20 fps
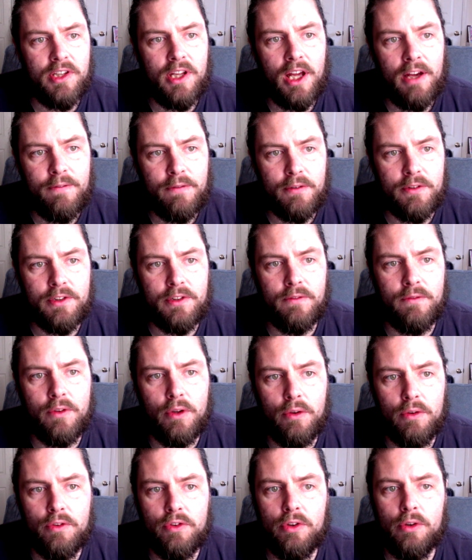the efforts of
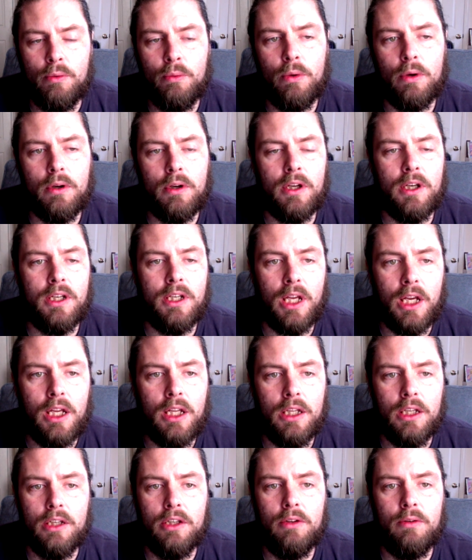those who work
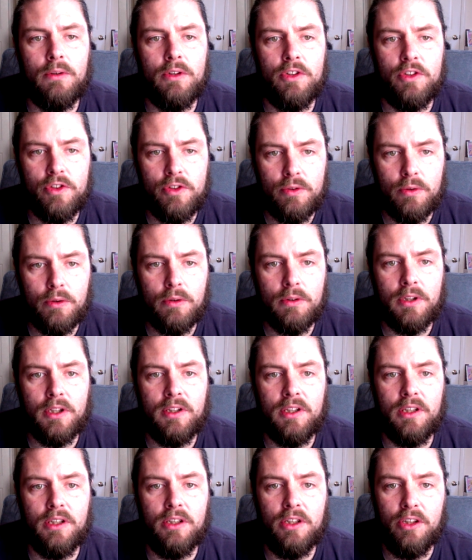daily to ensure that
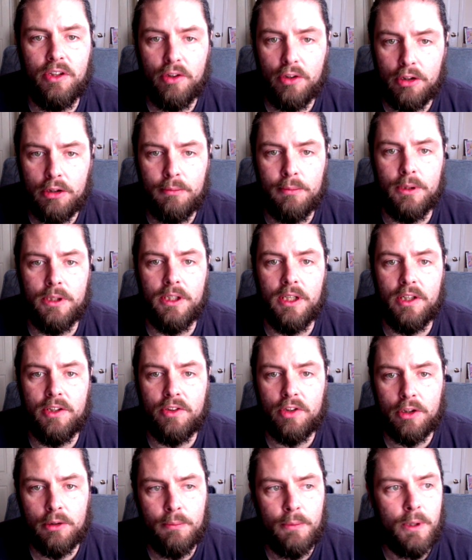the incurably and
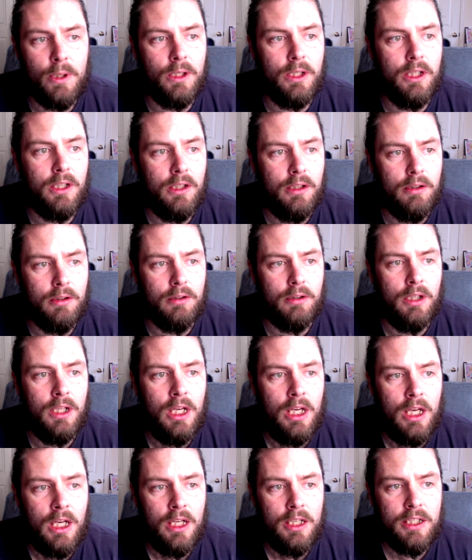terminally ill,
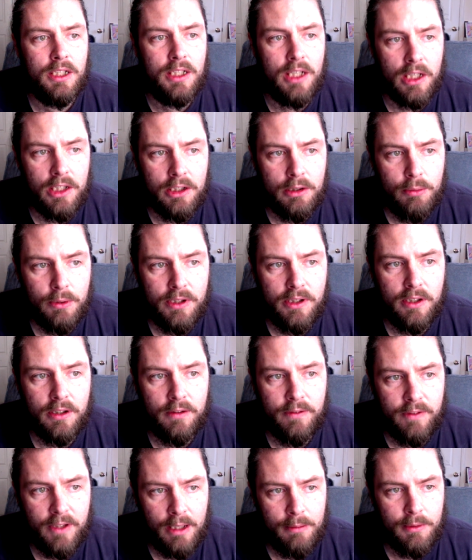together with their
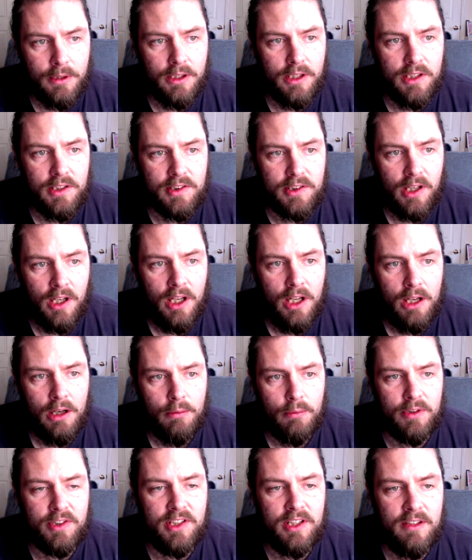families,
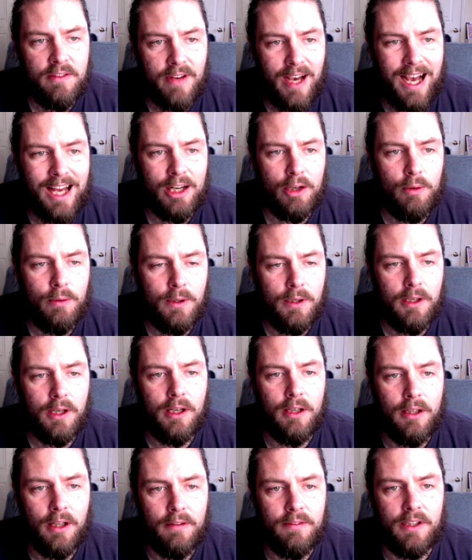receive adequate
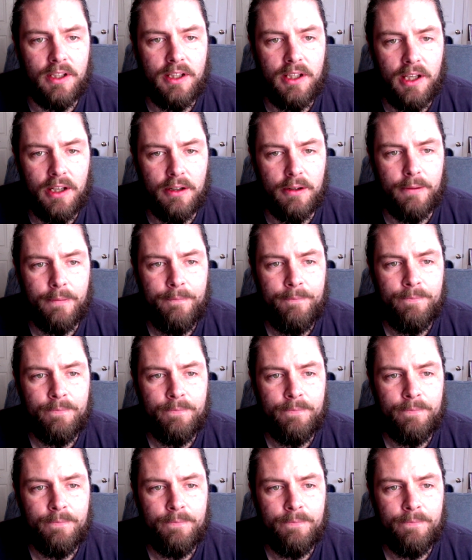and loving care.